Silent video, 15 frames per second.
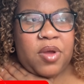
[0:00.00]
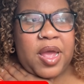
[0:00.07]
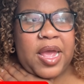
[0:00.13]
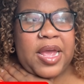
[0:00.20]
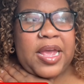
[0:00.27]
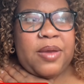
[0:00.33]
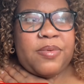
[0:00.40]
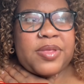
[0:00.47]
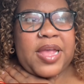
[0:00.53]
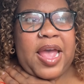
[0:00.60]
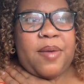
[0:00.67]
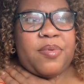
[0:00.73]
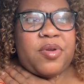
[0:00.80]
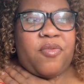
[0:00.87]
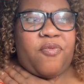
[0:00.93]
he was
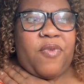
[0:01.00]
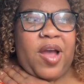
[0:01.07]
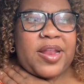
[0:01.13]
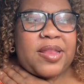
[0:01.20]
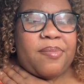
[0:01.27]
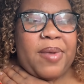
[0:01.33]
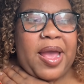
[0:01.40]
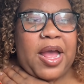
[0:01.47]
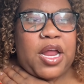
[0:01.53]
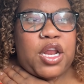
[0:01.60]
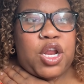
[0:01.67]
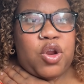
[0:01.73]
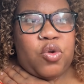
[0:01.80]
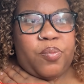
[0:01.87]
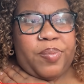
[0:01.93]
able to fight the man a
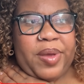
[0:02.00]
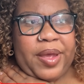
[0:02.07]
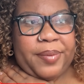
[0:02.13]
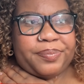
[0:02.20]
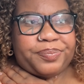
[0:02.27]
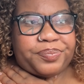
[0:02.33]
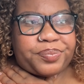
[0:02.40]
little bit.